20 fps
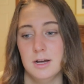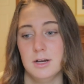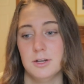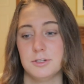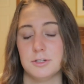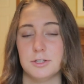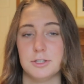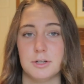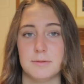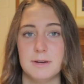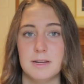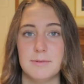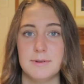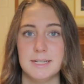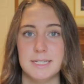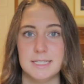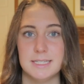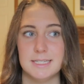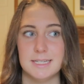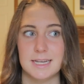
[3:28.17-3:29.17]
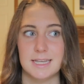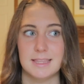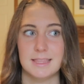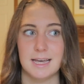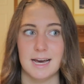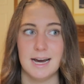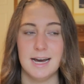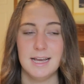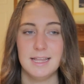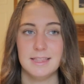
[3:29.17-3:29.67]
So there's so many reasons like
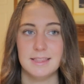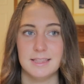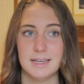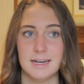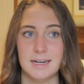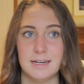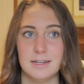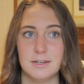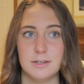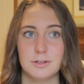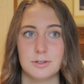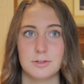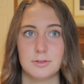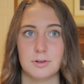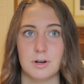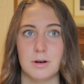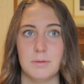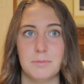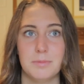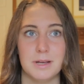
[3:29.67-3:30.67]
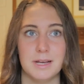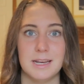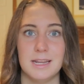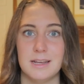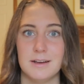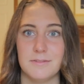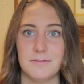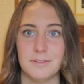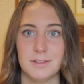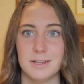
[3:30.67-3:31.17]
that that trump any
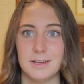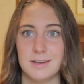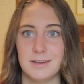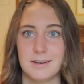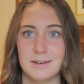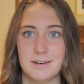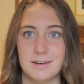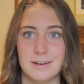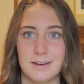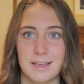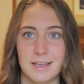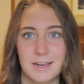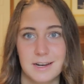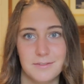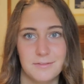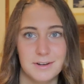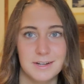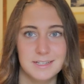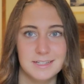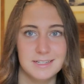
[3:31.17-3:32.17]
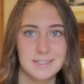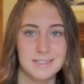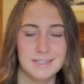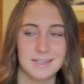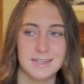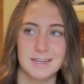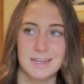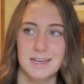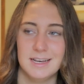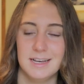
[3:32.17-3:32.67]
of the negative reasons,
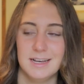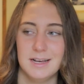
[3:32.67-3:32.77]
and